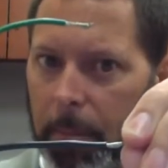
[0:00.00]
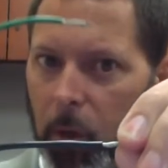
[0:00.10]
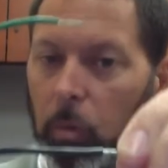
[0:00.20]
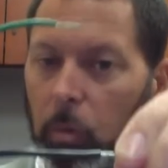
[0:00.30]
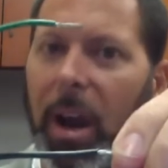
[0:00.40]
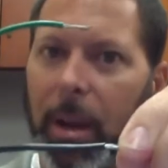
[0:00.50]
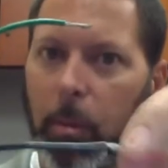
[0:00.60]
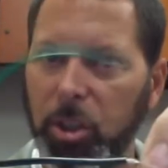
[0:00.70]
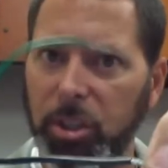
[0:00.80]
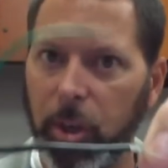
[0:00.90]
your line,
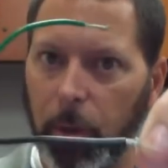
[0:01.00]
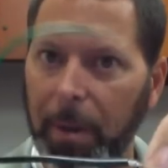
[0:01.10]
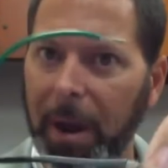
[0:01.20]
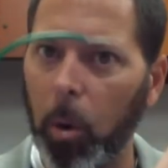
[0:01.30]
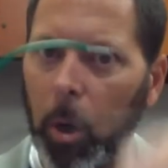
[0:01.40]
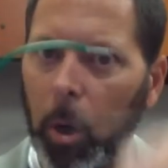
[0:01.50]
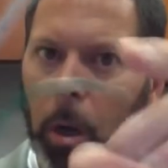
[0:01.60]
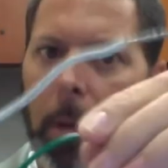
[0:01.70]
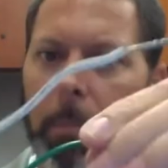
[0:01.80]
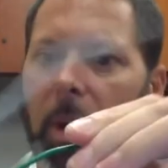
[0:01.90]
which is your power,
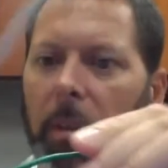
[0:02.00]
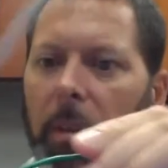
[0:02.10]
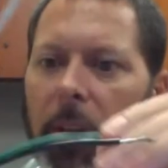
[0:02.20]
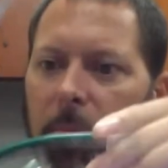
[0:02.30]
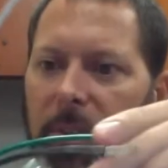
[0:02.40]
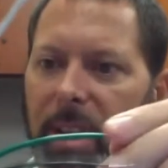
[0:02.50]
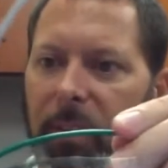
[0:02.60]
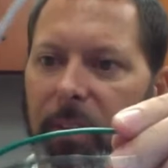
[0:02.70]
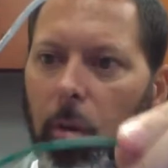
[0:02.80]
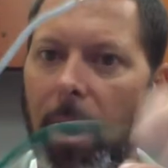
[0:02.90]
and then this one's got
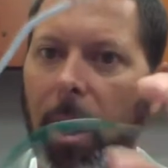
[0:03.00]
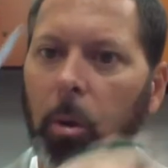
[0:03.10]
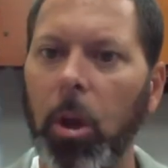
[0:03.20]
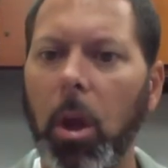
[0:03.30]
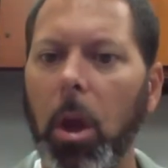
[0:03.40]
the ground.